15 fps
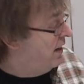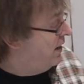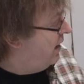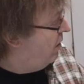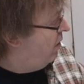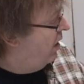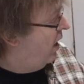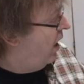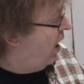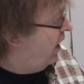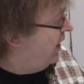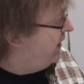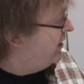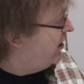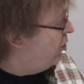Now,
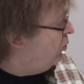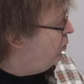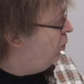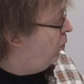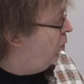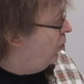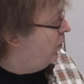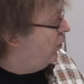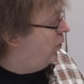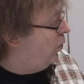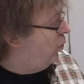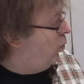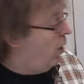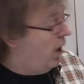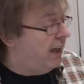I don't want
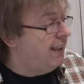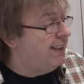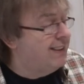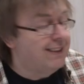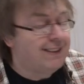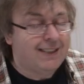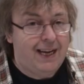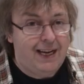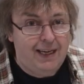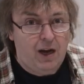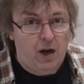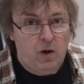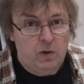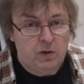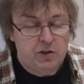the white to take
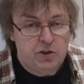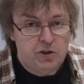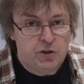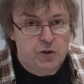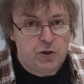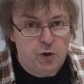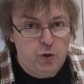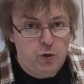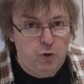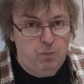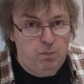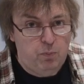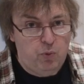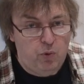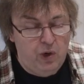on
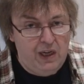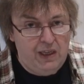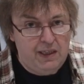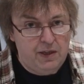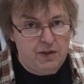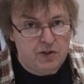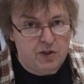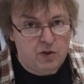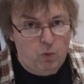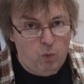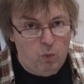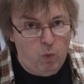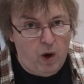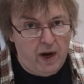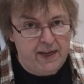too brilliant
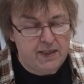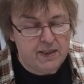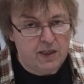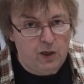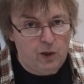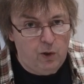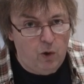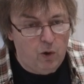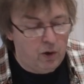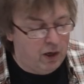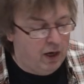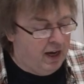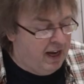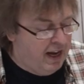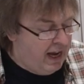white
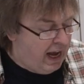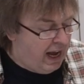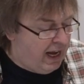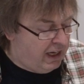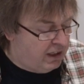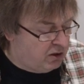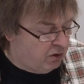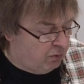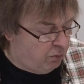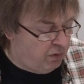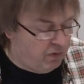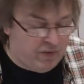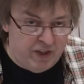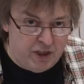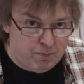look. And
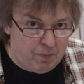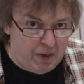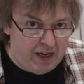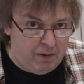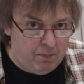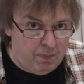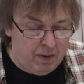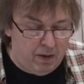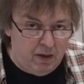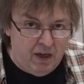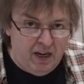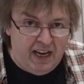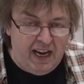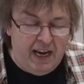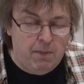with this paper,
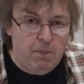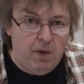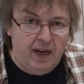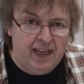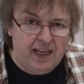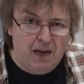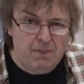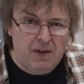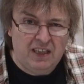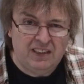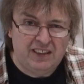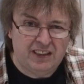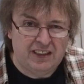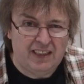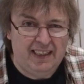it might come
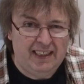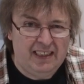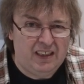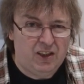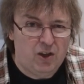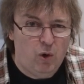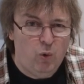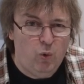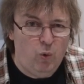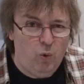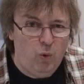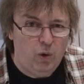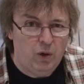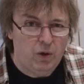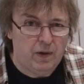out just a little
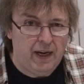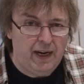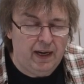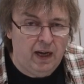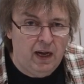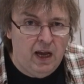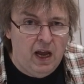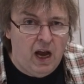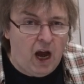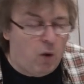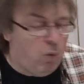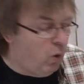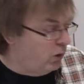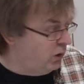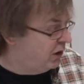cool looking. I
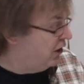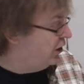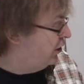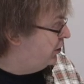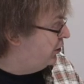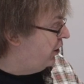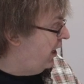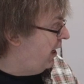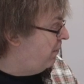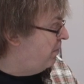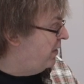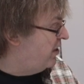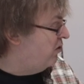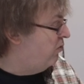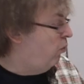want a slight
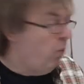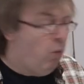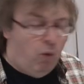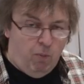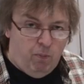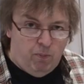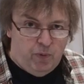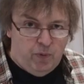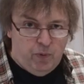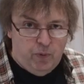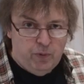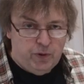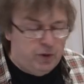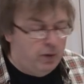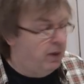bit of warmth
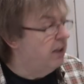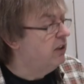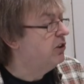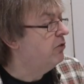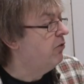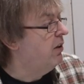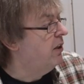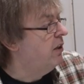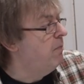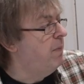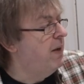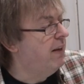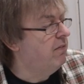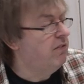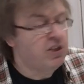to it. So I'm going to
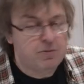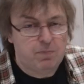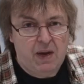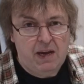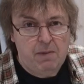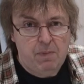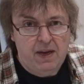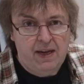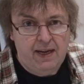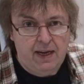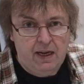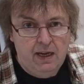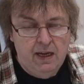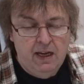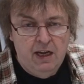pick this paper
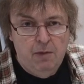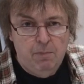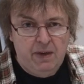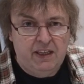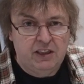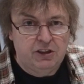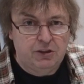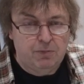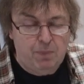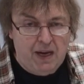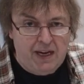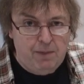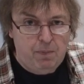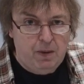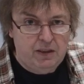here because the
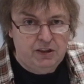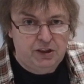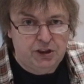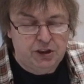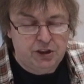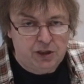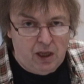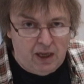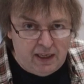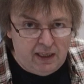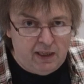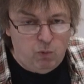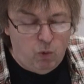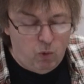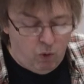paper is
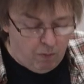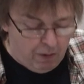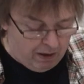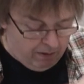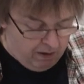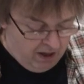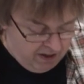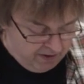slightly warmer.